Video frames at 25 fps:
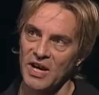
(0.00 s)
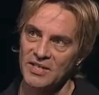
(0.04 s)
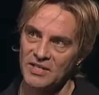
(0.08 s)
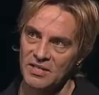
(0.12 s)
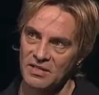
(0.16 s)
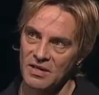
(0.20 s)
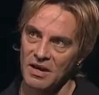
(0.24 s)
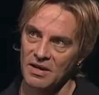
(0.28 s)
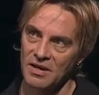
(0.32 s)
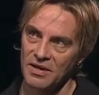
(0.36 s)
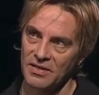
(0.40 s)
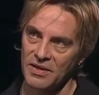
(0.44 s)
I
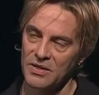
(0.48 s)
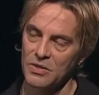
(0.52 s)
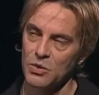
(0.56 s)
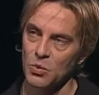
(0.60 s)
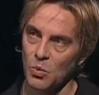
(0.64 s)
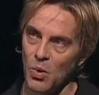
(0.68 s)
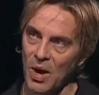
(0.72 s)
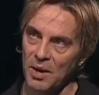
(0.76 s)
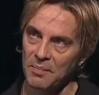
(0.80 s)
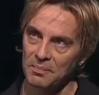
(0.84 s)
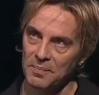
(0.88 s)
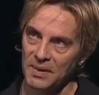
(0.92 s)
started this
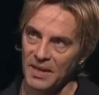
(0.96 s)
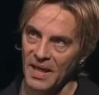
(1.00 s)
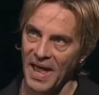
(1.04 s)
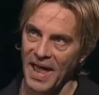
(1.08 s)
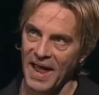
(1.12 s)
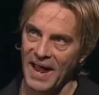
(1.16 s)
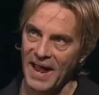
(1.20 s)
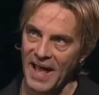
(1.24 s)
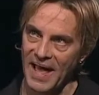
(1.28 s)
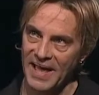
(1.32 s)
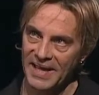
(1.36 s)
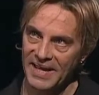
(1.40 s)
one
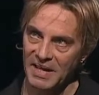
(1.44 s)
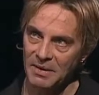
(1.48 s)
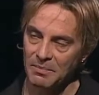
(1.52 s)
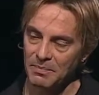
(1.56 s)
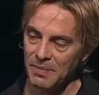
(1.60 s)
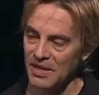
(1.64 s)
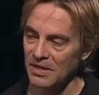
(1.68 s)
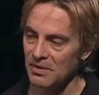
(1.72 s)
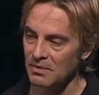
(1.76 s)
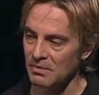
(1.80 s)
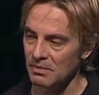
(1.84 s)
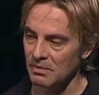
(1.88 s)
play. I had
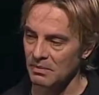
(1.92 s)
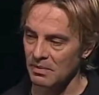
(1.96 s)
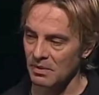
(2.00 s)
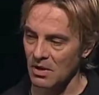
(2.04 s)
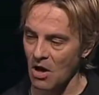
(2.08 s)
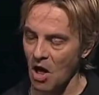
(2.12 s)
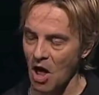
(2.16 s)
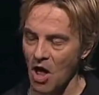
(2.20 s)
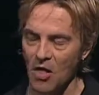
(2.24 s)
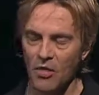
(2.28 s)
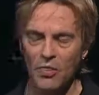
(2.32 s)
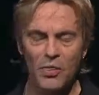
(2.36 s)
been
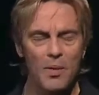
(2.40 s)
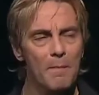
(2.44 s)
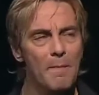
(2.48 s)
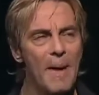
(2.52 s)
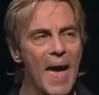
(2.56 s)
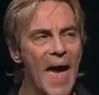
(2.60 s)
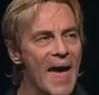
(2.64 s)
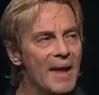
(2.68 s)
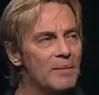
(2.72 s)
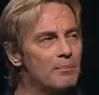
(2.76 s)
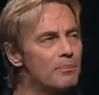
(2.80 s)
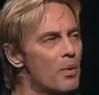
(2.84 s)
called the
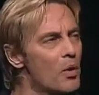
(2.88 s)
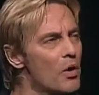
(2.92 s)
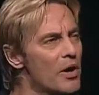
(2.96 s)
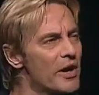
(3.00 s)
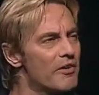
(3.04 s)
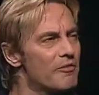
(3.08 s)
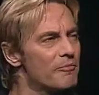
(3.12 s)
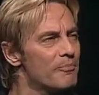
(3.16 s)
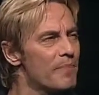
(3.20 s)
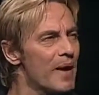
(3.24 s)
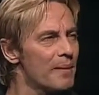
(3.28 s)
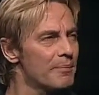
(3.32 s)
bad
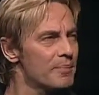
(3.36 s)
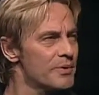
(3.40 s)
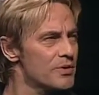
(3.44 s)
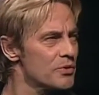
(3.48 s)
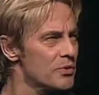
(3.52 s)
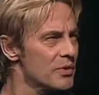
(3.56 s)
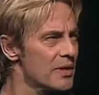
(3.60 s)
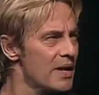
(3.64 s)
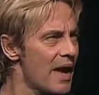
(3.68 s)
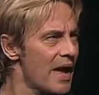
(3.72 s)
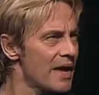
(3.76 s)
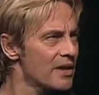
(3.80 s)
boy of puppetry.